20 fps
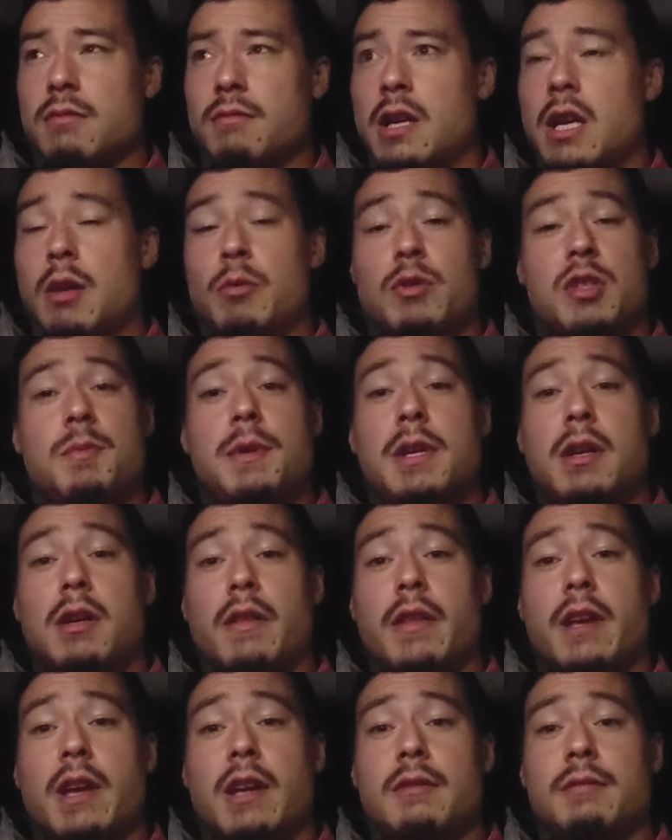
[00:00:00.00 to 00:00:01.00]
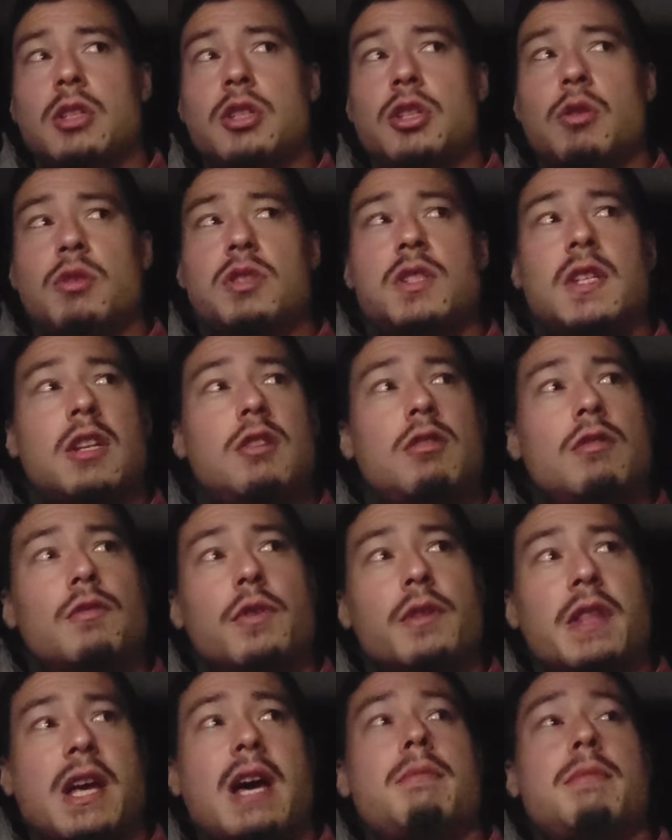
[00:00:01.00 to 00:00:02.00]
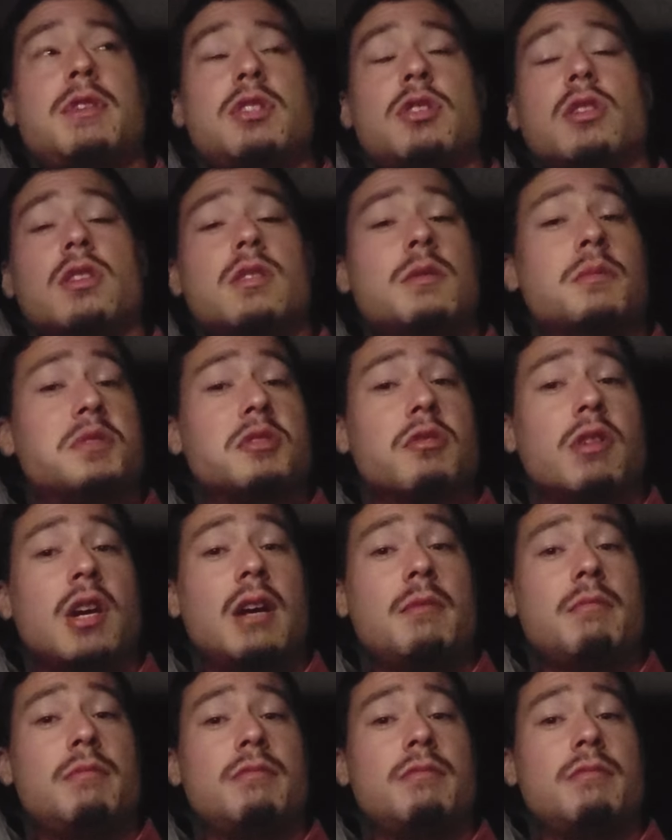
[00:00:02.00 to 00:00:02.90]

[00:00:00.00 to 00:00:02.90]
And I will speak on that. So stay tuned for that. Be sure to subscribe.